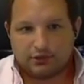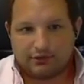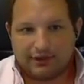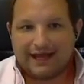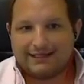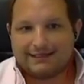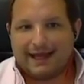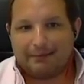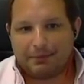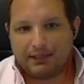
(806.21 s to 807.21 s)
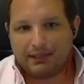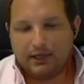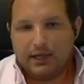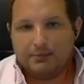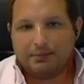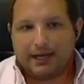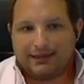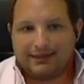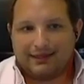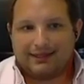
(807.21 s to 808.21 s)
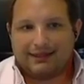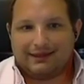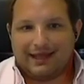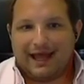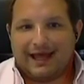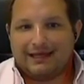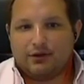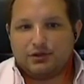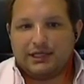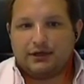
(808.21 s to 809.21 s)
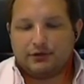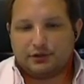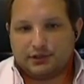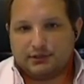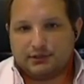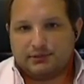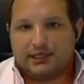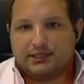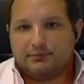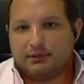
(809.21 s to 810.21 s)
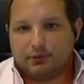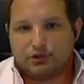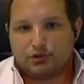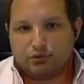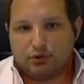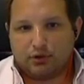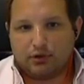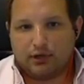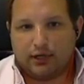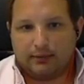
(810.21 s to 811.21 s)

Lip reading: So that is happening, but I think that those ecosystems need to be mature